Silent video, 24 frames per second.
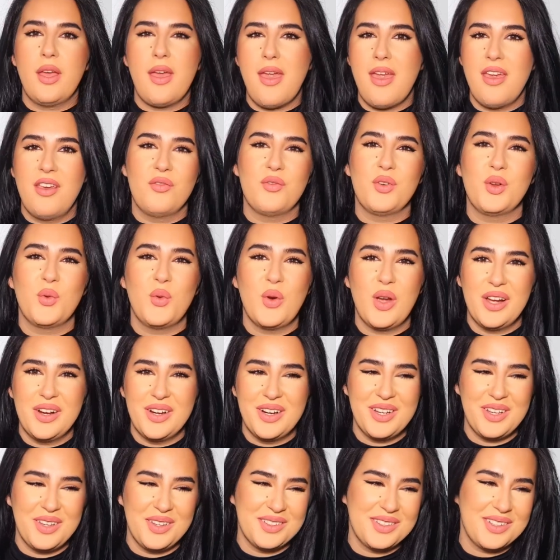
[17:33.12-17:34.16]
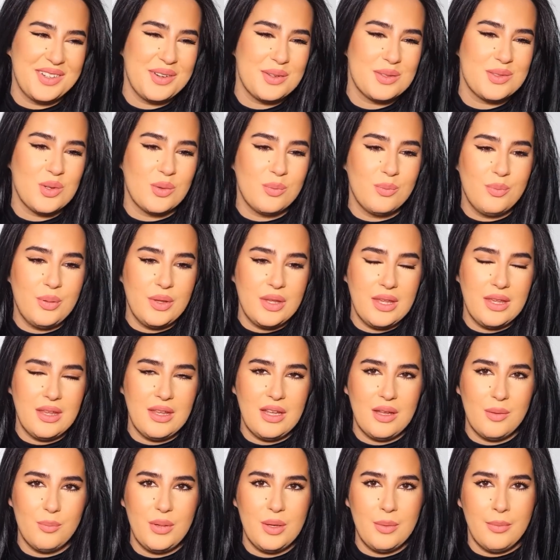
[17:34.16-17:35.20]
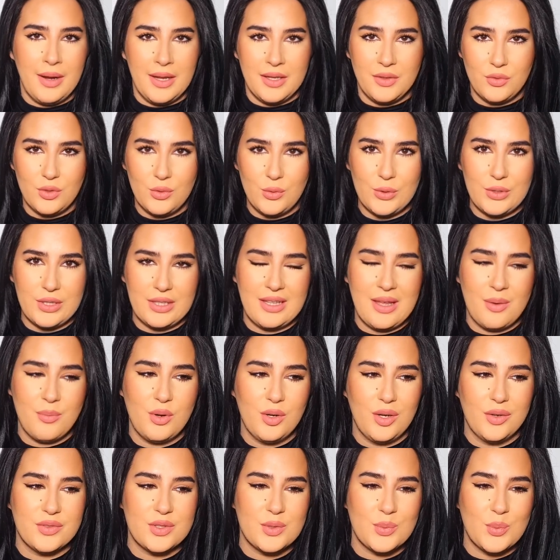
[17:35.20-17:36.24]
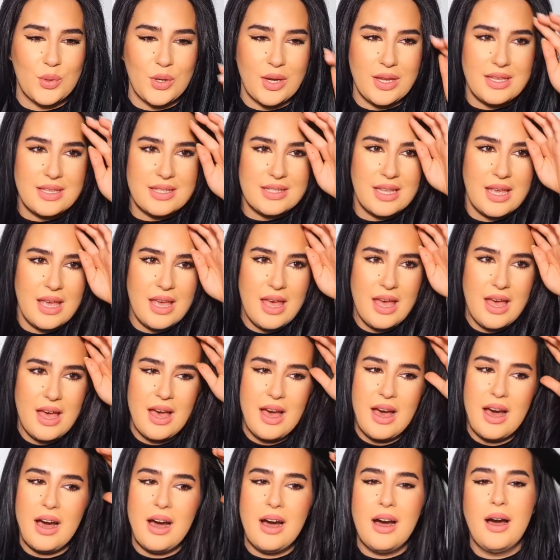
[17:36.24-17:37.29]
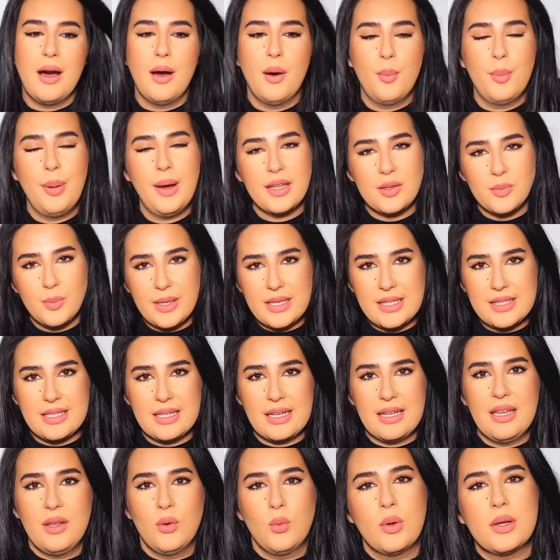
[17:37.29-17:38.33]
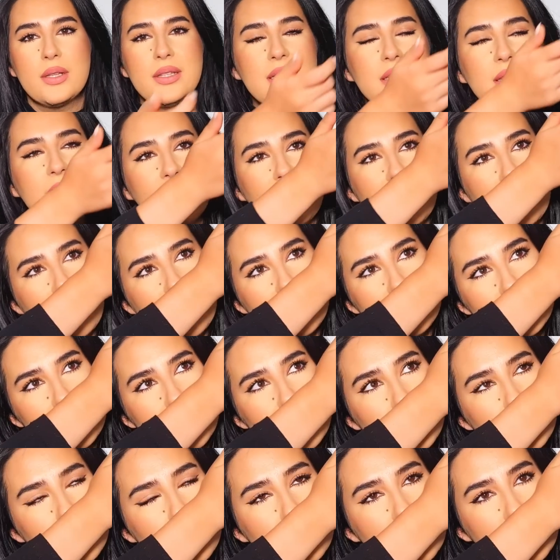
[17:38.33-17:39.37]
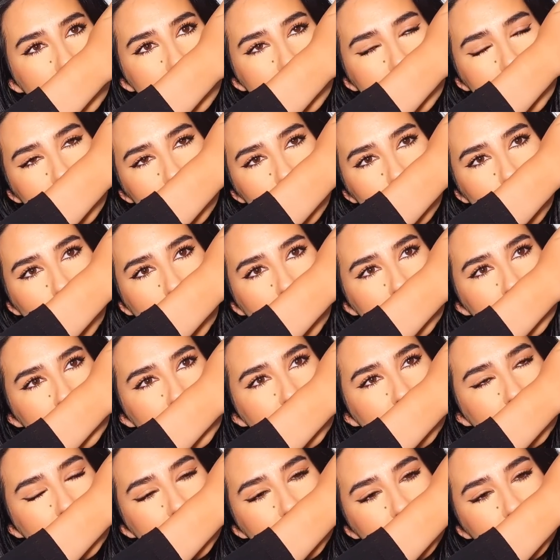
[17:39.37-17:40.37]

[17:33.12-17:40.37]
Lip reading: everywhere, you know, so be mindful with the number of sprays. But basically what it adds to Instant Crush